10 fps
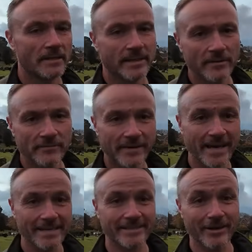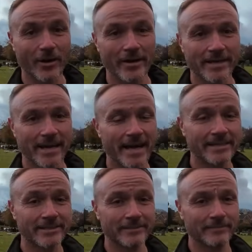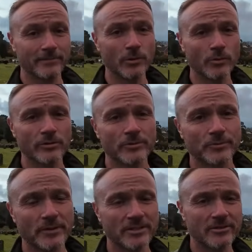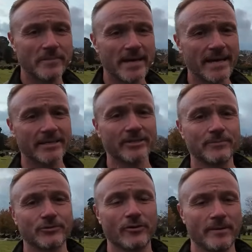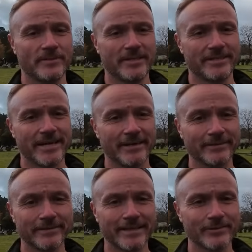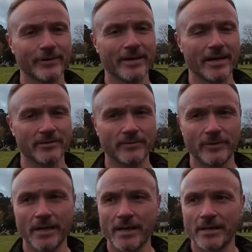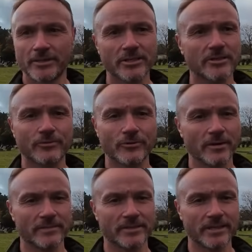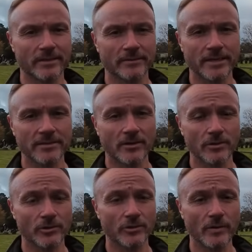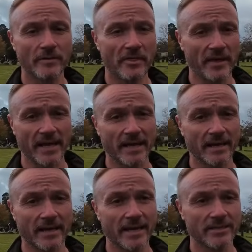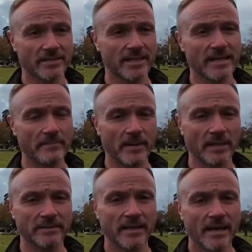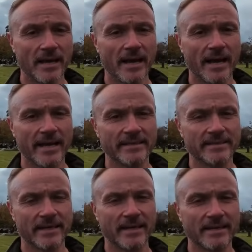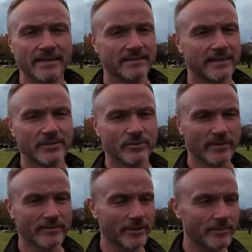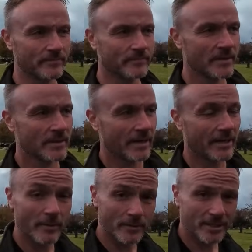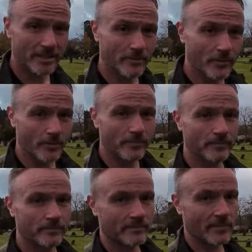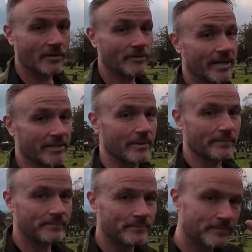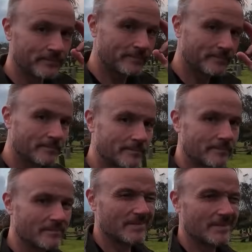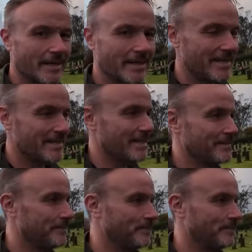Don't forget to like, and your Christmas present to me is subscribe to the channel. That's all I ask for. Just subscribe to the channel. It doesn't cost you a thing, okay? Just hit that button, and that's all you have to do. And I'll see you all on the next one. Take it easy.